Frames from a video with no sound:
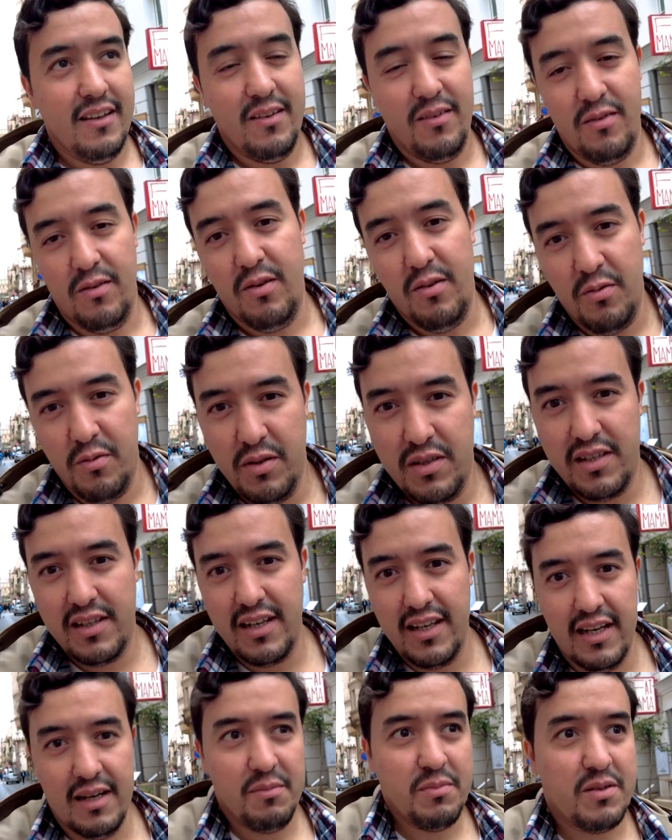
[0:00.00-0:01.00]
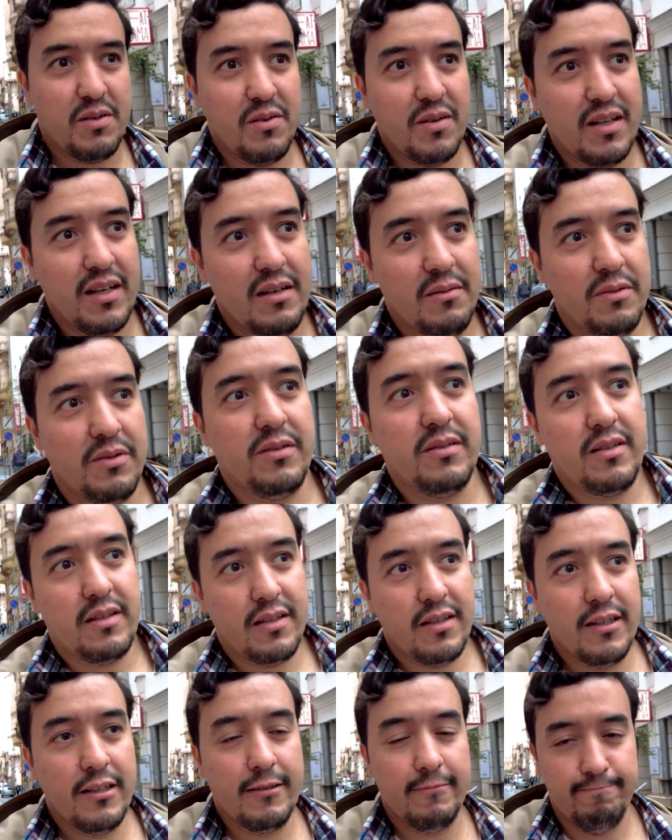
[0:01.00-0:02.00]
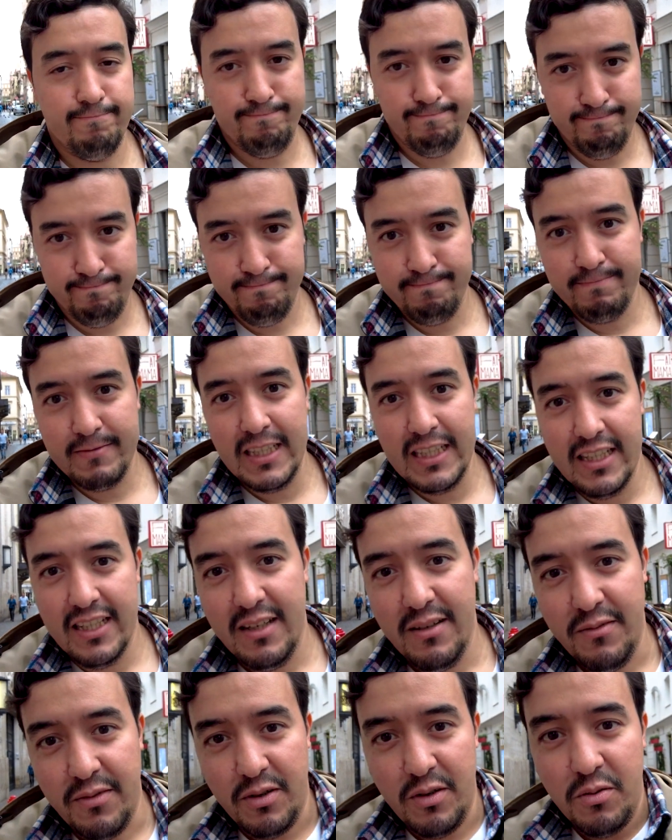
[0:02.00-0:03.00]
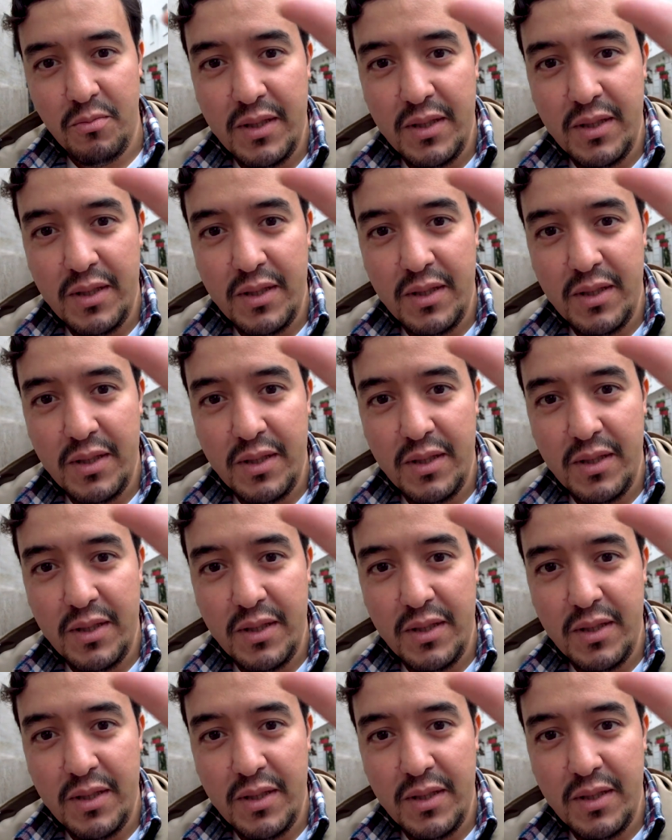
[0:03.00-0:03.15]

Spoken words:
You know which hill I'm talking about. Follow